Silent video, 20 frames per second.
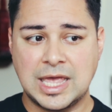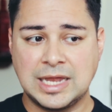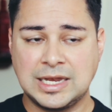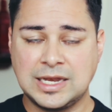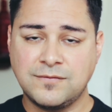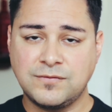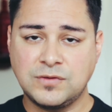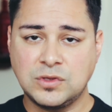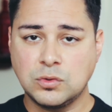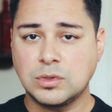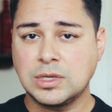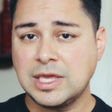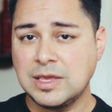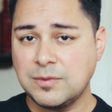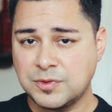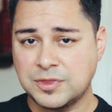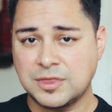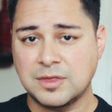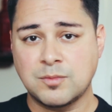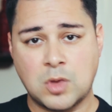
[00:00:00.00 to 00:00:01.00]
and if you
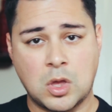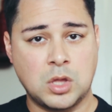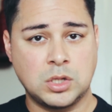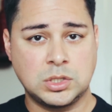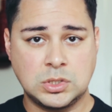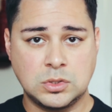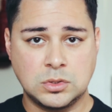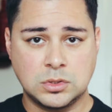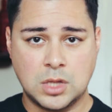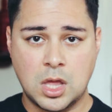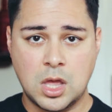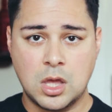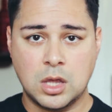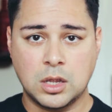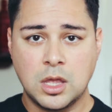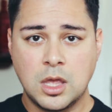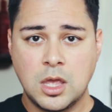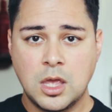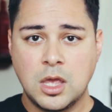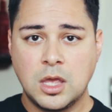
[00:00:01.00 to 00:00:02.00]
keep them on too
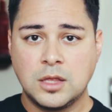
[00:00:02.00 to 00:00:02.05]
long,